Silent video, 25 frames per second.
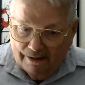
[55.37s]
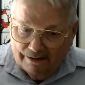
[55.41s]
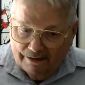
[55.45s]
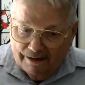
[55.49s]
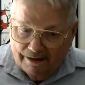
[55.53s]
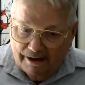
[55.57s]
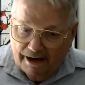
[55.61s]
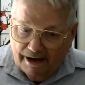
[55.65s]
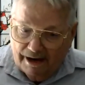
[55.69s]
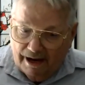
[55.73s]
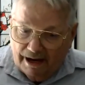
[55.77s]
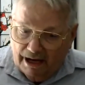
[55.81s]

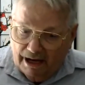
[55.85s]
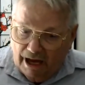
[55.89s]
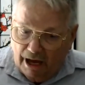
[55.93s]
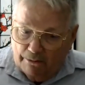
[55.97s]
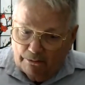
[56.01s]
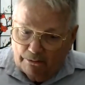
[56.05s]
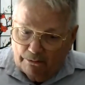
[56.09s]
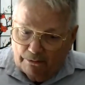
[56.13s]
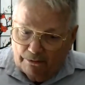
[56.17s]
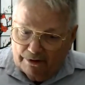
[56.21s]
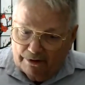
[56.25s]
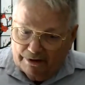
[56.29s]
Today, I
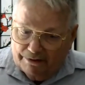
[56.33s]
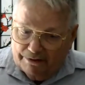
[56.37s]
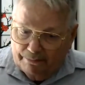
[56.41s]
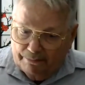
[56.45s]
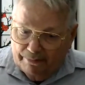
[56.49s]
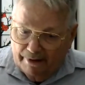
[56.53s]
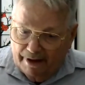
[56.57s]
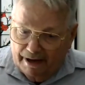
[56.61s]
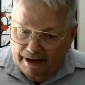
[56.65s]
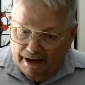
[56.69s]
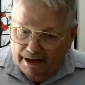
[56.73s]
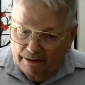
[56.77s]
will
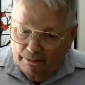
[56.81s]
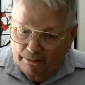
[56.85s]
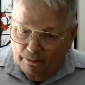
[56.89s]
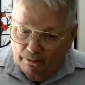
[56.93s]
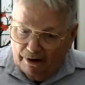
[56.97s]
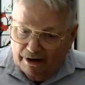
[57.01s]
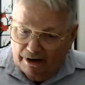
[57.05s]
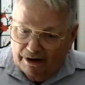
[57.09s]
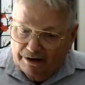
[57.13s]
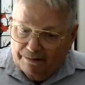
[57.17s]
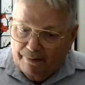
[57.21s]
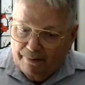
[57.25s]
explain
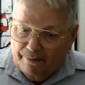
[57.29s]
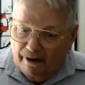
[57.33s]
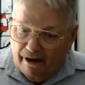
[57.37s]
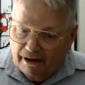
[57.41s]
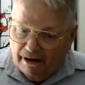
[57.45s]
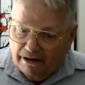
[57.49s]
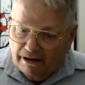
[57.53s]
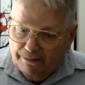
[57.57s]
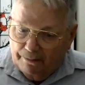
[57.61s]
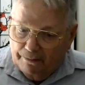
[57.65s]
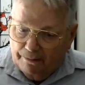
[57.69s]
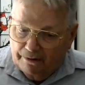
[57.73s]
what is
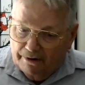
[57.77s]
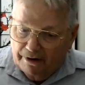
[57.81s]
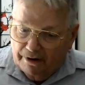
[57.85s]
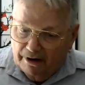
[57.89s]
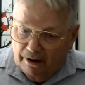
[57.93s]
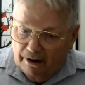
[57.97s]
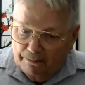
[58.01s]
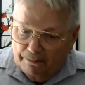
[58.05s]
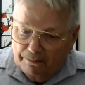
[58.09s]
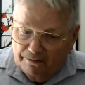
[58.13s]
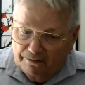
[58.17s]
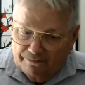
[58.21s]
possible to
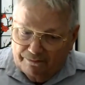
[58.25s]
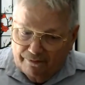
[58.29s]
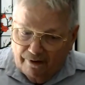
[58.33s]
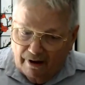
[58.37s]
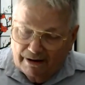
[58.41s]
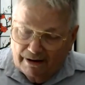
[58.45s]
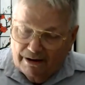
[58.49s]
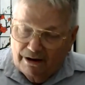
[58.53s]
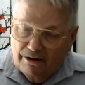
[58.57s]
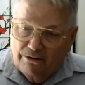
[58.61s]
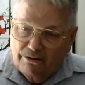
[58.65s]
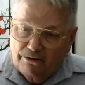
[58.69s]
help you
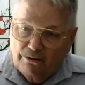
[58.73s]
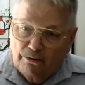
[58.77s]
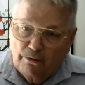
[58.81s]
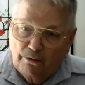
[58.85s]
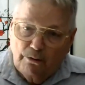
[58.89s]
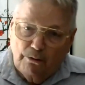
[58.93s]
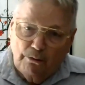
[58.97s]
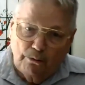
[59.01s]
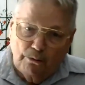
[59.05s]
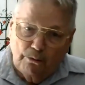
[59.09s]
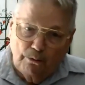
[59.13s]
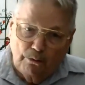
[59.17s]
find a
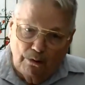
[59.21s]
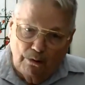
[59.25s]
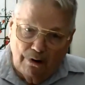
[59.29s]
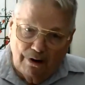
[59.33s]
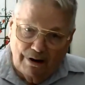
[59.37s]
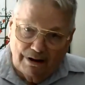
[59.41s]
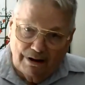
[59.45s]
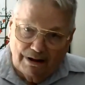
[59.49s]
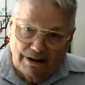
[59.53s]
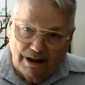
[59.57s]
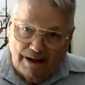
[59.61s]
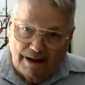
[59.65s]
new
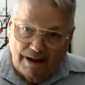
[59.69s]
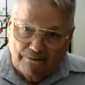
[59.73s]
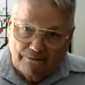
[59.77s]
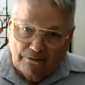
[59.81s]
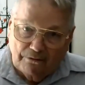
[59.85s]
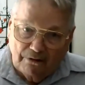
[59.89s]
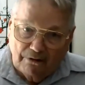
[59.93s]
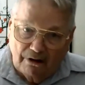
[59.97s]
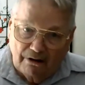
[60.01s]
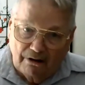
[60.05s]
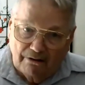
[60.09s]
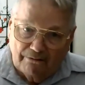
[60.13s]

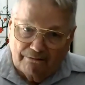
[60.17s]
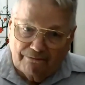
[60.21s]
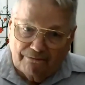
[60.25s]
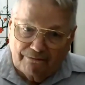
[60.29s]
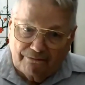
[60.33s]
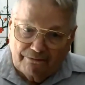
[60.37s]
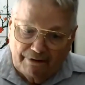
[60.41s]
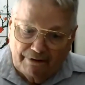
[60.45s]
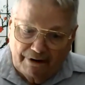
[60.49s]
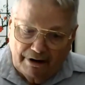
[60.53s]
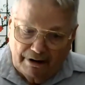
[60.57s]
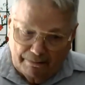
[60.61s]
level of
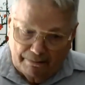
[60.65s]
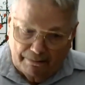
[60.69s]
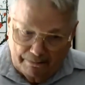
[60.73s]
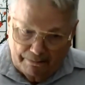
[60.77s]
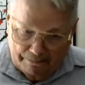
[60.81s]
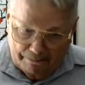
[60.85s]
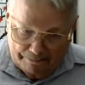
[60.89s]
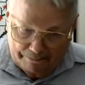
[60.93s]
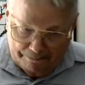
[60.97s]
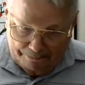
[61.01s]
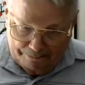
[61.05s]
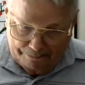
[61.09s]

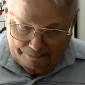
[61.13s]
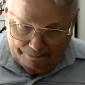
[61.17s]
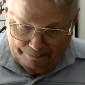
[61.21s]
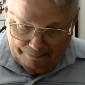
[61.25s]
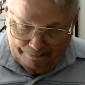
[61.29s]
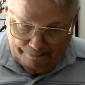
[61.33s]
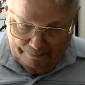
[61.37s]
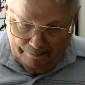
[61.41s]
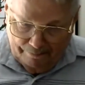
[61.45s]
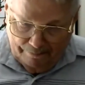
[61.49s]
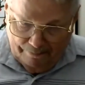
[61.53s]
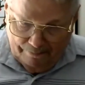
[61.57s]
freedom.
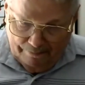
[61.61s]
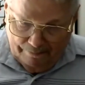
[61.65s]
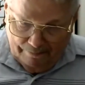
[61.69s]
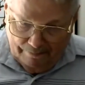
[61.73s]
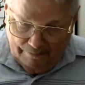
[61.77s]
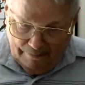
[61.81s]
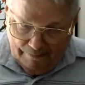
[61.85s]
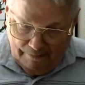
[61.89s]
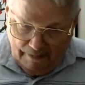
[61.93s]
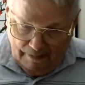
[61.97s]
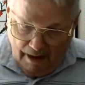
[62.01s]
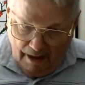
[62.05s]

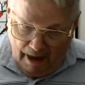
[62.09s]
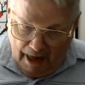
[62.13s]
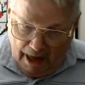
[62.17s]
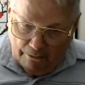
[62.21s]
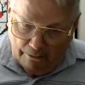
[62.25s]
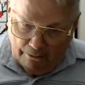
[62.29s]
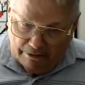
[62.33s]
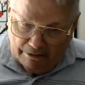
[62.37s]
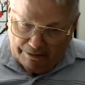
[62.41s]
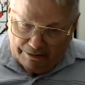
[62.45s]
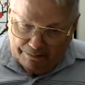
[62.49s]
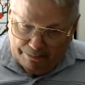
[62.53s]
I
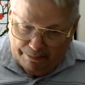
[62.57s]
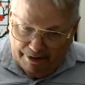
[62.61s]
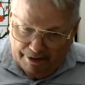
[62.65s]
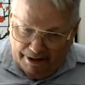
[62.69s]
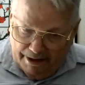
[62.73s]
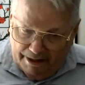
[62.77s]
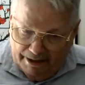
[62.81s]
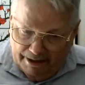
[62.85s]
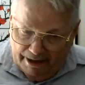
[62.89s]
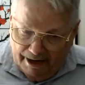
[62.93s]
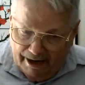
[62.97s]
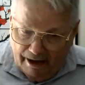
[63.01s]
will
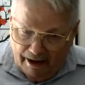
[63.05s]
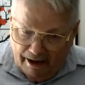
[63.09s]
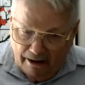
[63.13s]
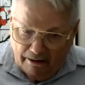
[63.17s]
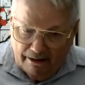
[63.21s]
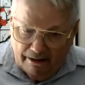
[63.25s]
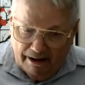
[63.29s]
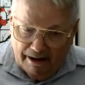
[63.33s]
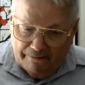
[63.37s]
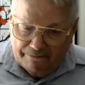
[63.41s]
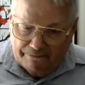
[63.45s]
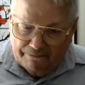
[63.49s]
explain how
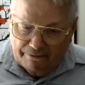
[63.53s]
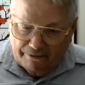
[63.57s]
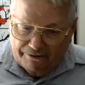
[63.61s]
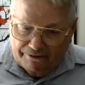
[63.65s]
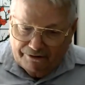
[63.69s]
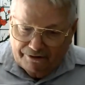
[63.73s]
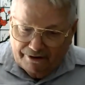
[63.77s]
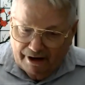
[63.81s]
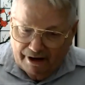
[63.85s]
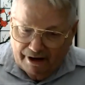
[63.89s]
efforts